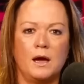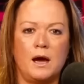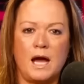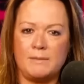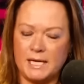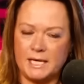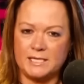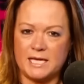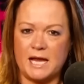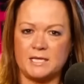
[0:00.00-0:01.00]
I'm Nicola
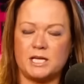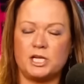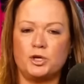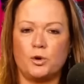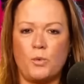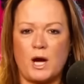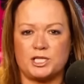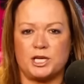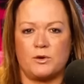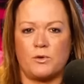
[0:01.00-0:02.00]
Tallant, and you're
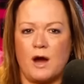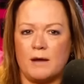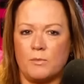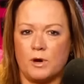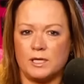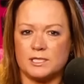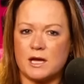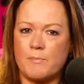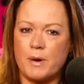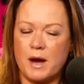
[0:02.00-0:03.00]
watching Crime World,
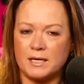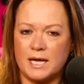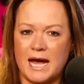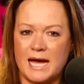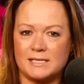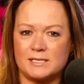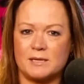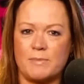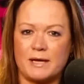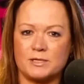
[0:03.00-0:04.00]
a podcast
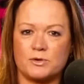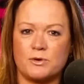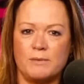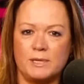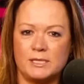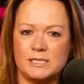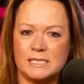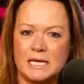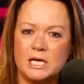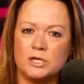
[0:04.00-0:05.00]
about criminals,
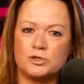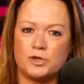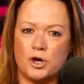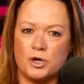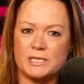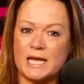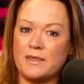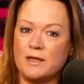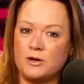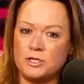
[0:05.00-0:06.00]
drugs, and
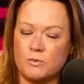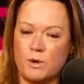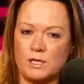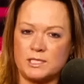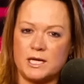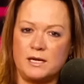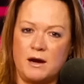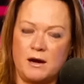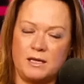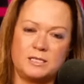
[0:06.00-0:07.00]
the underworld in
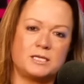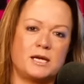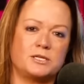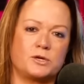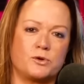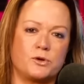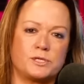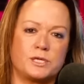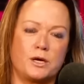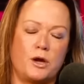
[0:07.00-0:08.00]
Ireland and across
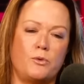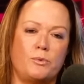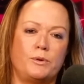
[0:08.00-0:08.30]
the globe.